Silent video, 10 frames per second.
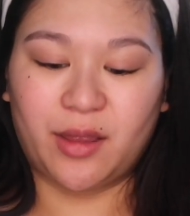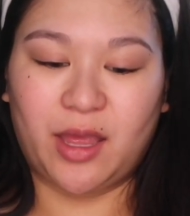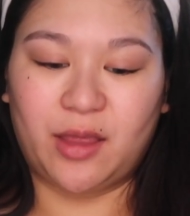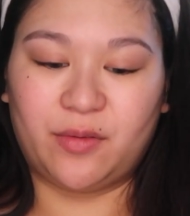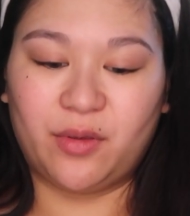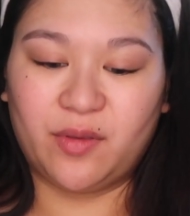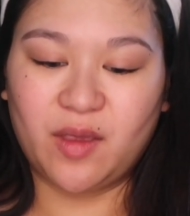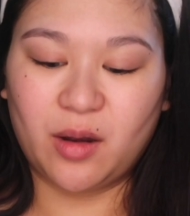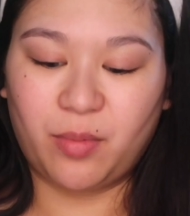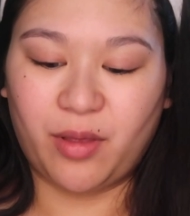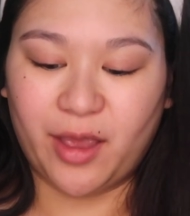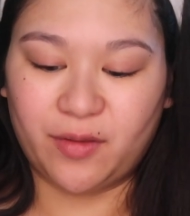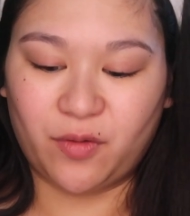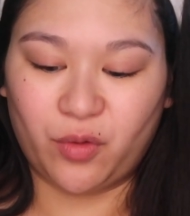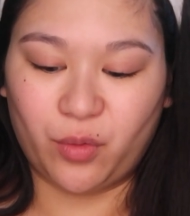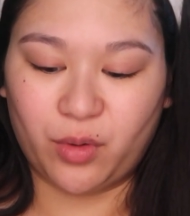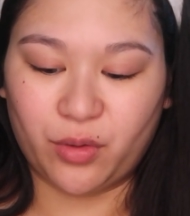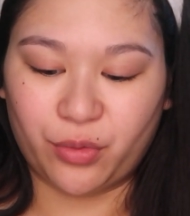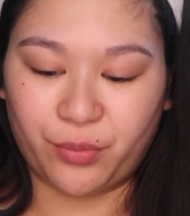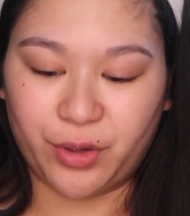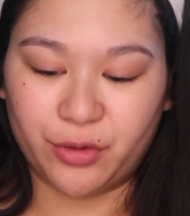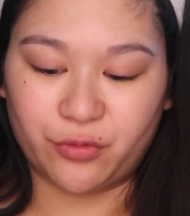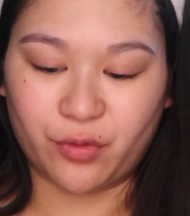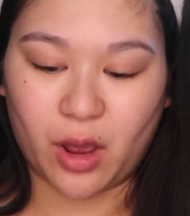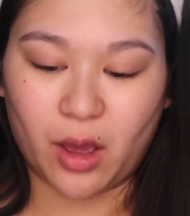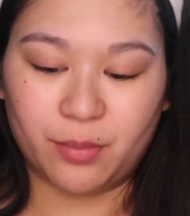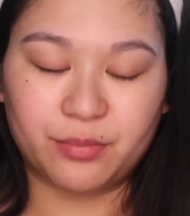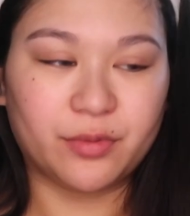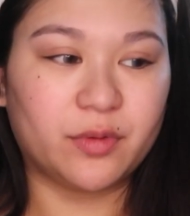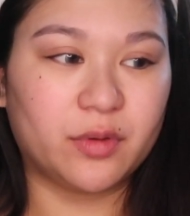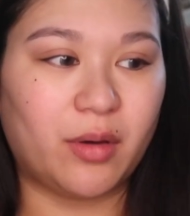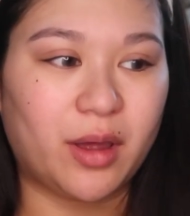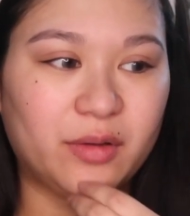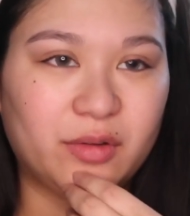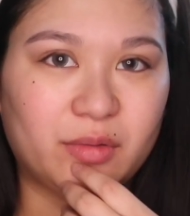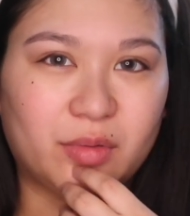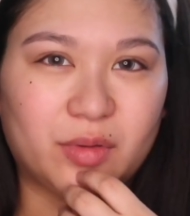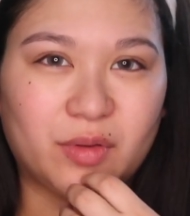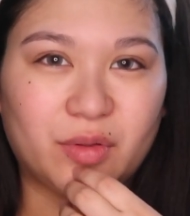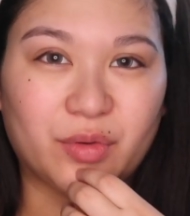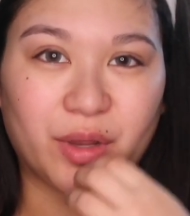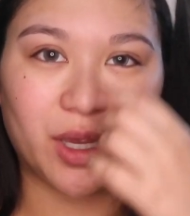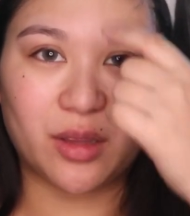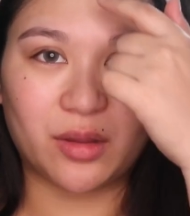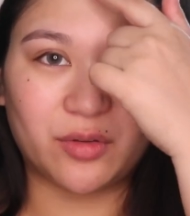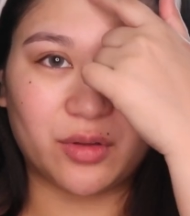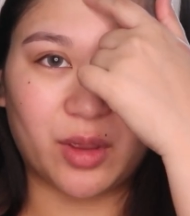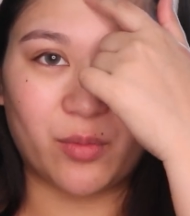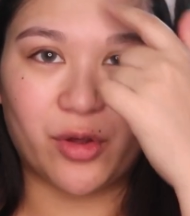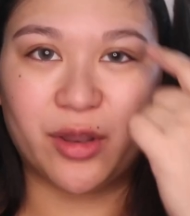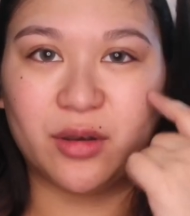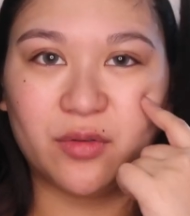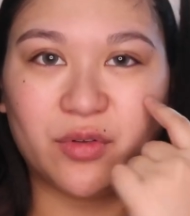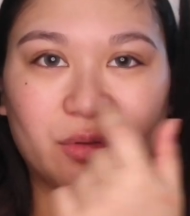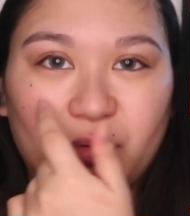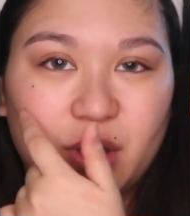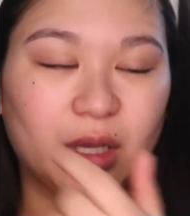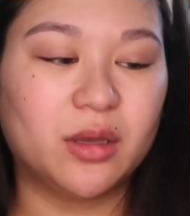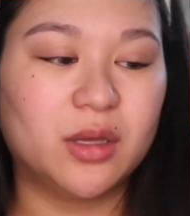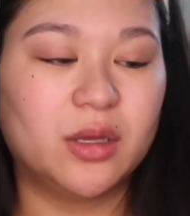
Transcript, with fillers: Okay, so we said apply two to three drops. So I'll do three. I'll do like one, two, three.